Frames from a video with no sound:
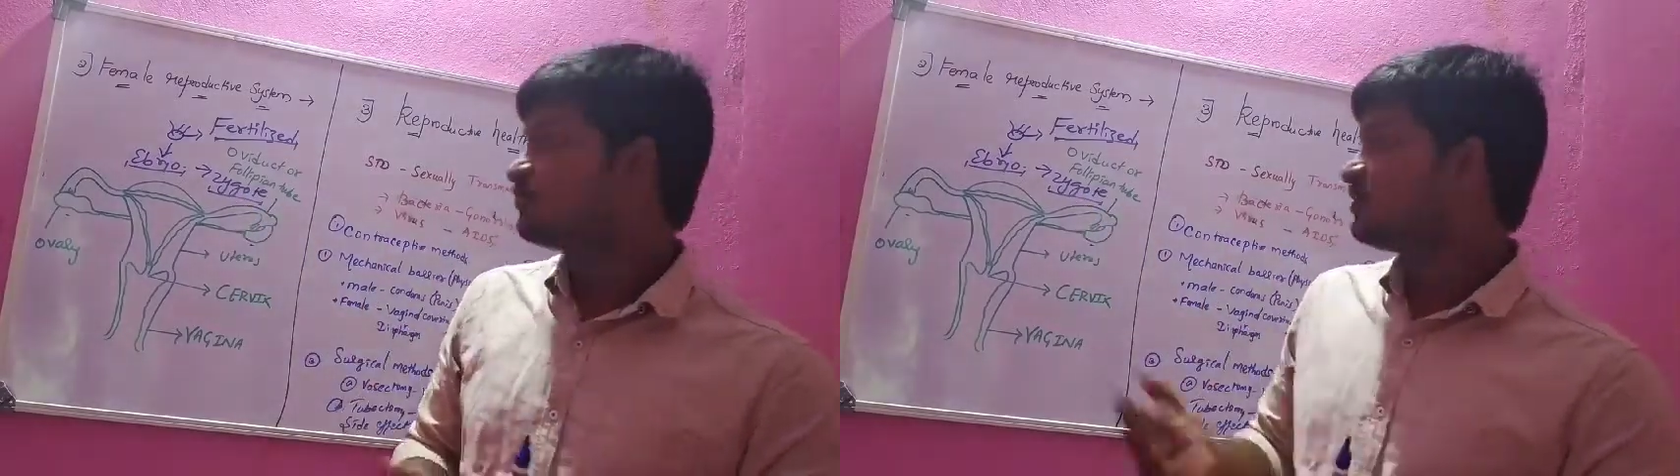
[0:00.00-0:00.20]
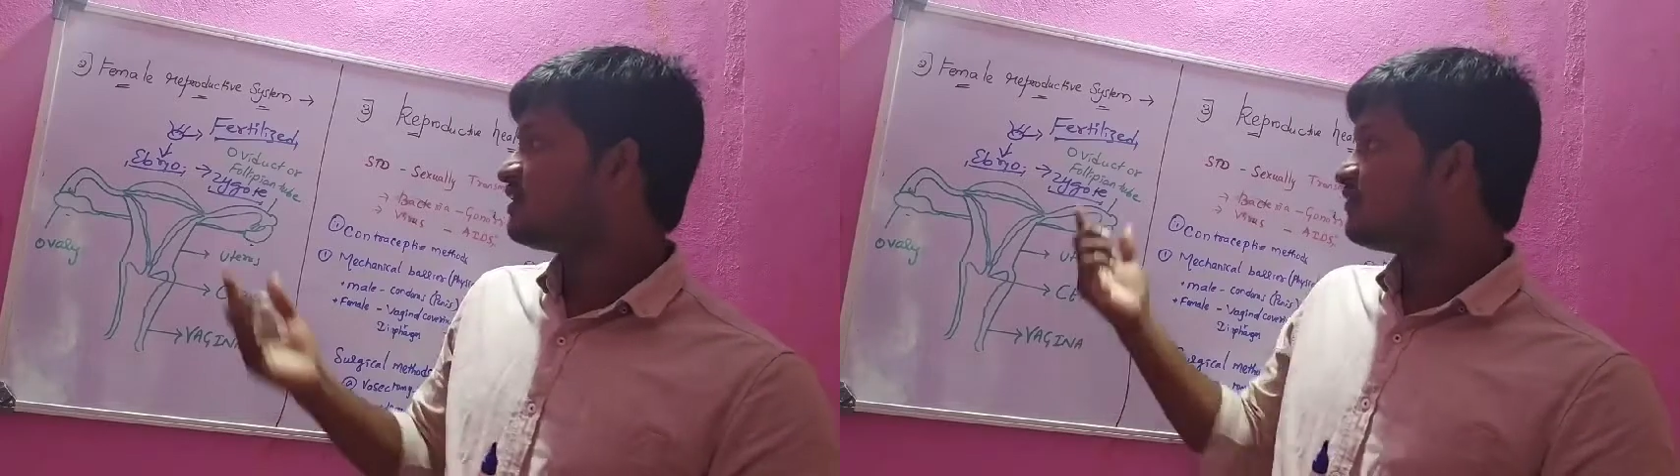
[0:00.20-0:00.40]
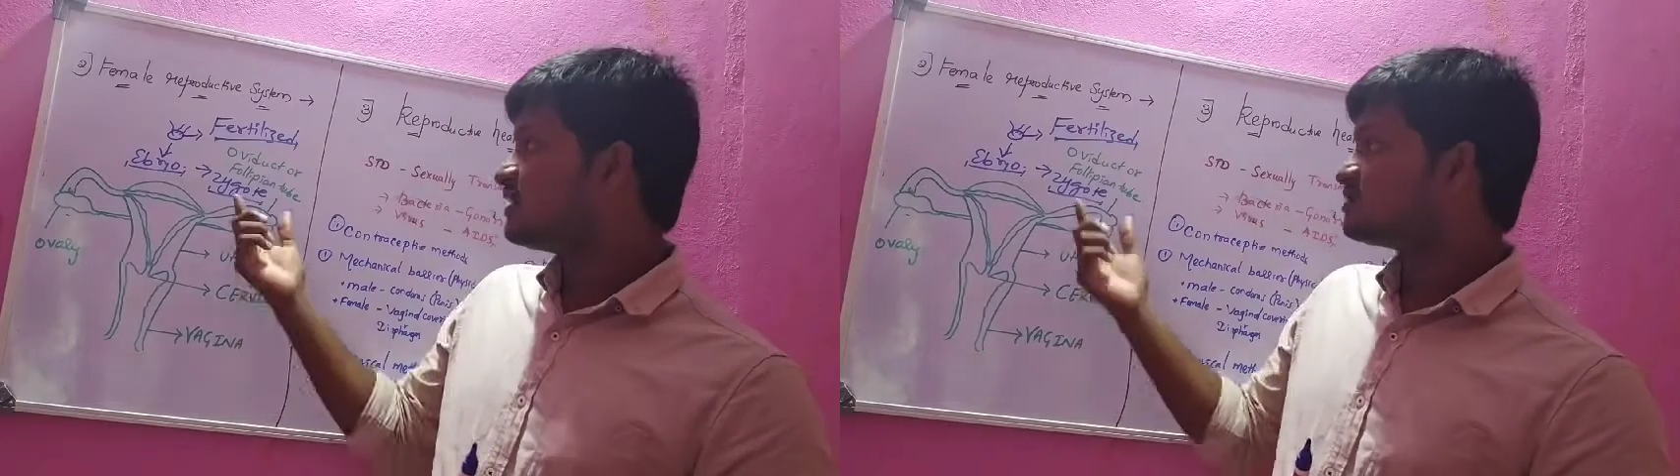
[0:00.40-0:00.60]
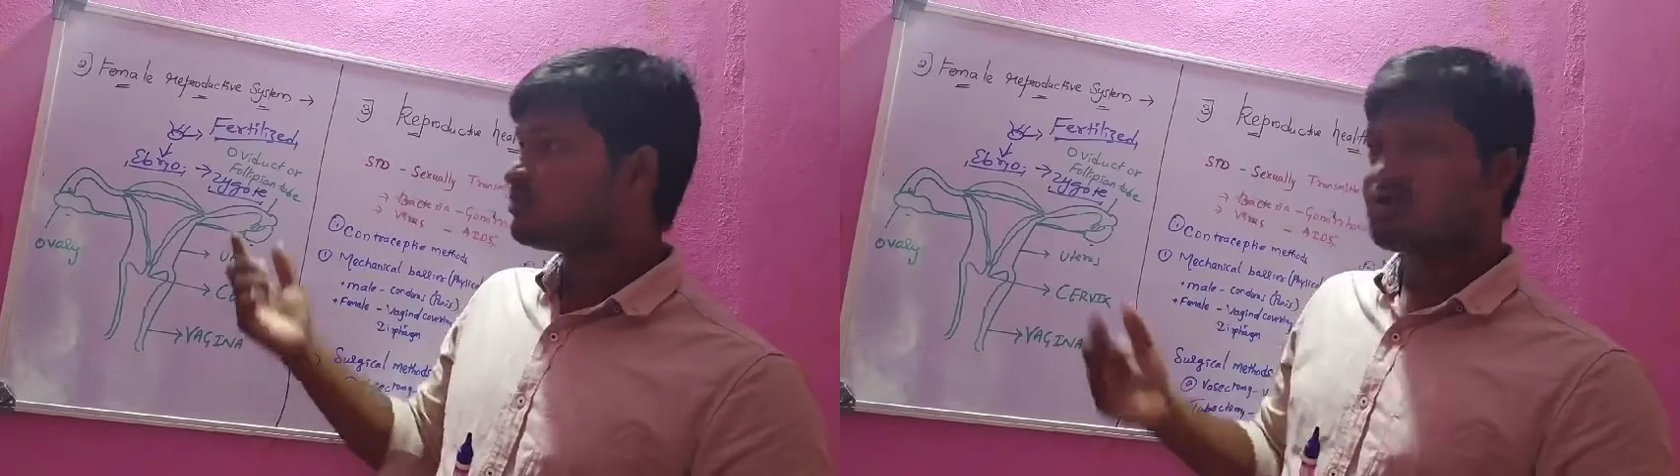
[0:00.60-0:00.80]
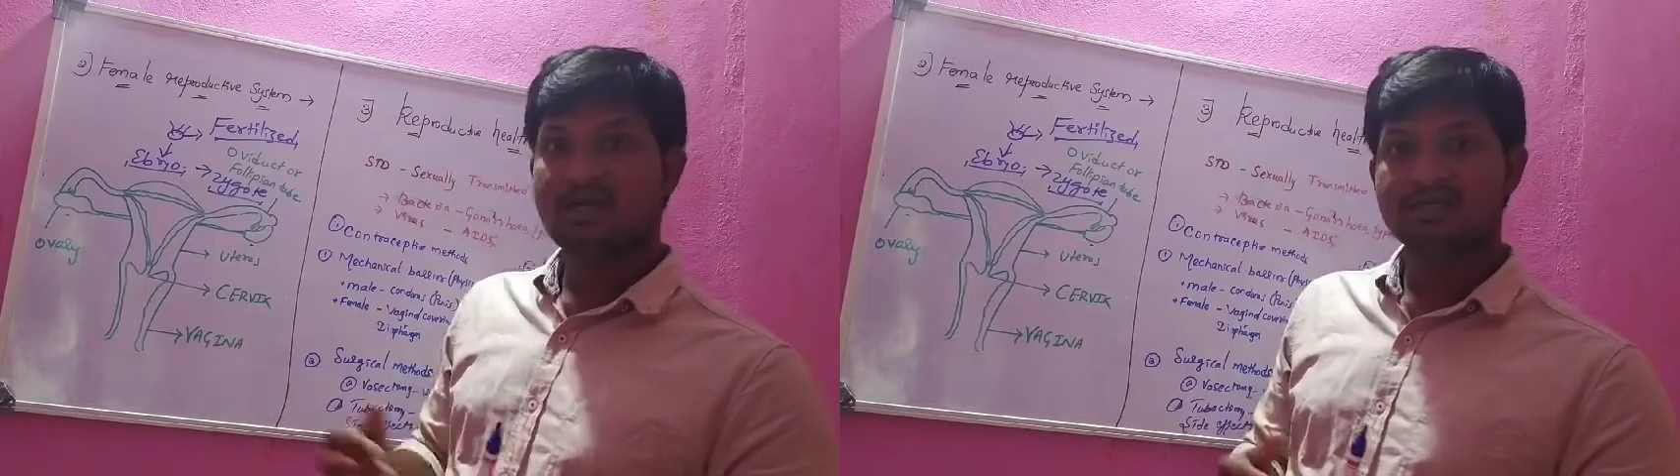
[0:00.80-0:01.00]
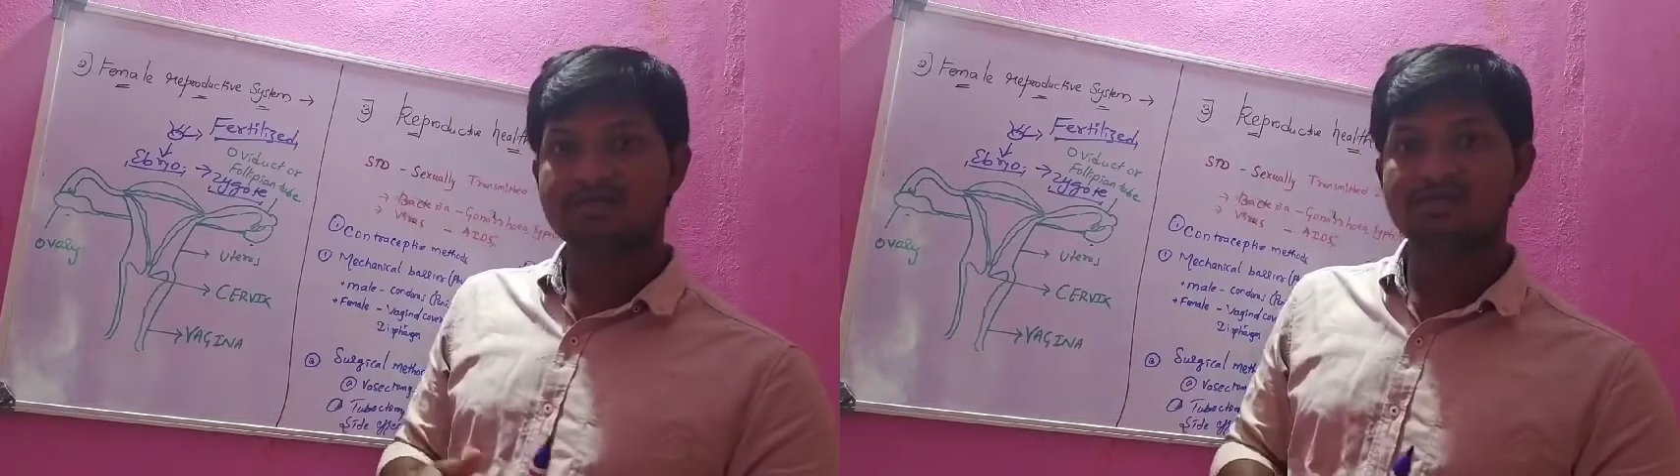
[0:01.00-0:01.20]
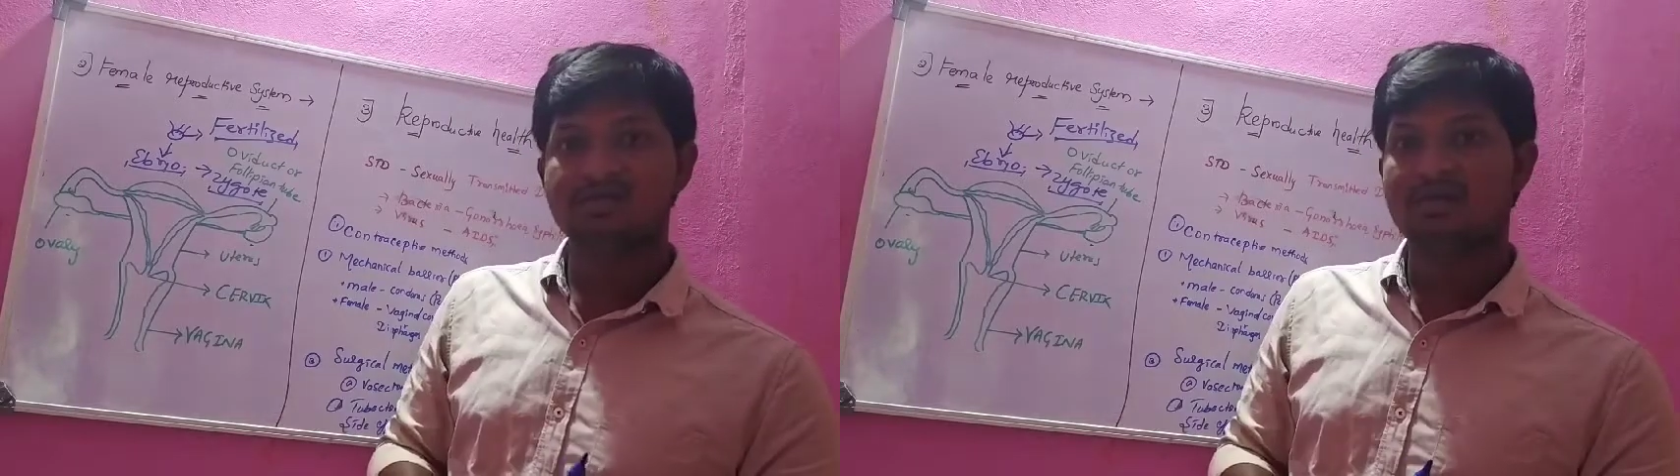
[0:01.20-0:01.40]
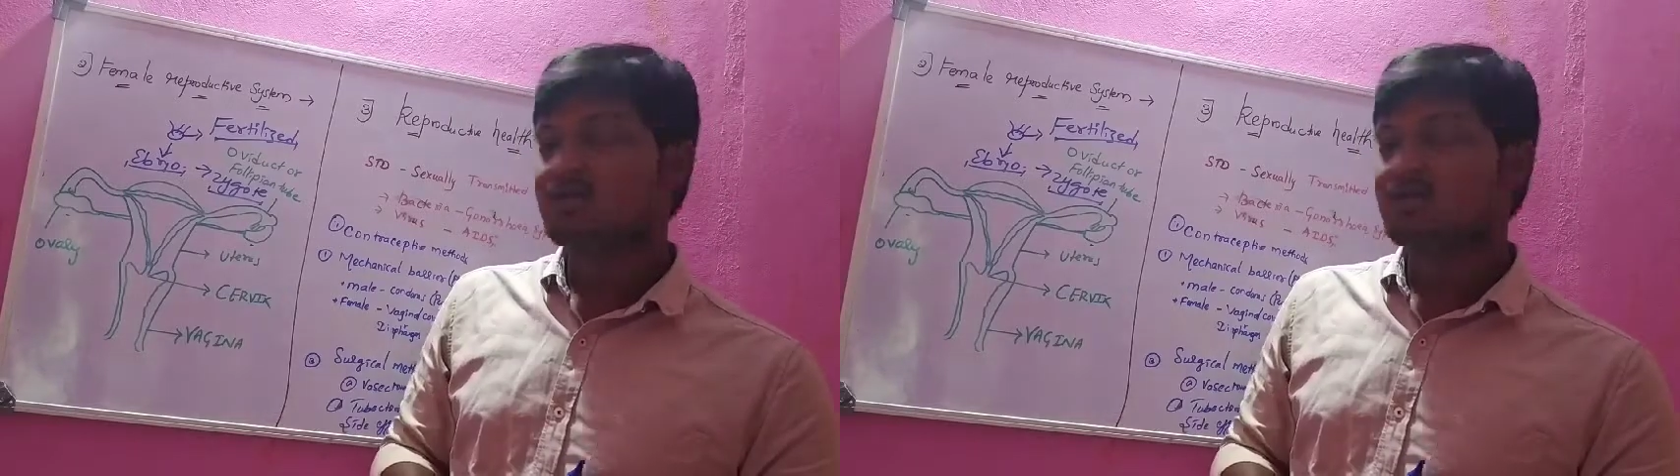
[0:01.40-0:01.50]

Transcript: That waste products